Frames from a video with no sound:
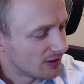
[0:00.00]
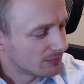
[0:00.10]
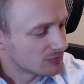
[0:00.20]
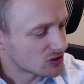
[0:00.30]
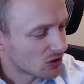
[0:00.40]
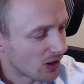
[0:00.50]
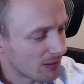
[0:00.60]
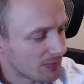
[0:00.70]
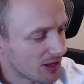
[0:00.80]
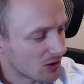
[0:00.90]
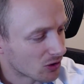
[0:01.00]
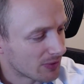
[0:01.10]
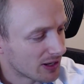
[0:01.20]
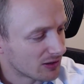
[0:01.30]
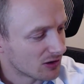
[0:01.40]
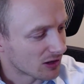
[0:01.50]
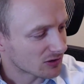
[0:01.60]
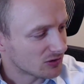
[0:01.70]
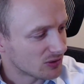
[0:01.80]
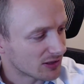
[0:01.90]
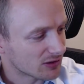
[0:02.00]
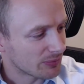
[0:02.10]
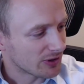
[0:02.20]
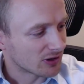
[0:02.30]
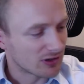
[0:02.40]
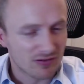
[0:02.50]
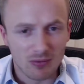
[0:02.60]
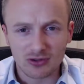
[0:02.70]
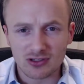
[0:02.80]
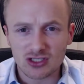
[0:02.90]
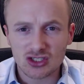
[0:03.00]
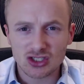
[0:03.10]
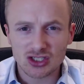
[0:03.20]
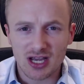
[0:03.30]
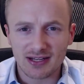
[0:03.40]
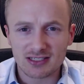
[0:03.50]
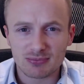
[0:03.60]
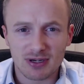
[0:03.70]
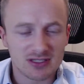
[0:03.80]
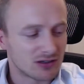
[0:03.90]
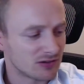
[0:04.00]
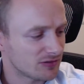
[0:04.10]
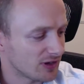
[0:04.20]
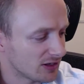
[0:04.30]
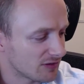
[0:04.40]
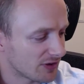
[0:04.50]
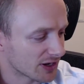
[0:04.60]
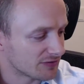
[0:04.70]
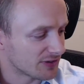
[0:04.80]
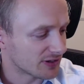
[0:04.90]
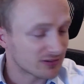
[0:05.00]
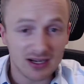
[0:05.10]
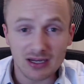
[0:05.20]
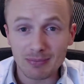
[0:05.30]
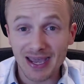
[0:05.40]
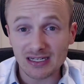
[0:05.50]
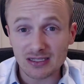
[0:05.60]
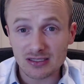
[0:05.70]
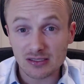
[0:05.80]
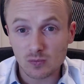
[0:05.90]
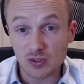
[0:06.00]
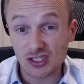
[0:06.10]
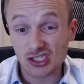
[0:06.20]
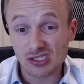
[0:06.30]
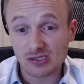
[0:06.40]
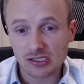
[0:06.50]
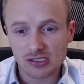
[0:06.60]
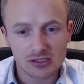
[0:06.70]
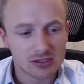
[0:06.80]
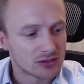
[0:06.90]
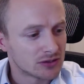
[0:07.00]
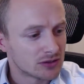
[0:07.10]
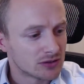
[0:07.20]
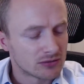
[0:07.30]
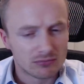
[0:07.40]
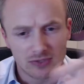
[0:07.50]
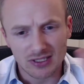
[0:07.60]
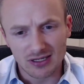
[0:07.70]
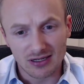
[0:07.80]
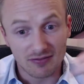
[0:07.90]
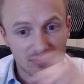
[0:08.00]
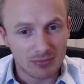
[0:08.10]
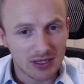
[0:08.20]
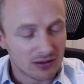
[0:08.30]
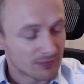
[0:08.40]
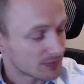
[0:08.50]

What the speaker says: So I may or may not do that depending on if I want to challenge myself and if I can find tiny magnets, which they didn't have them here.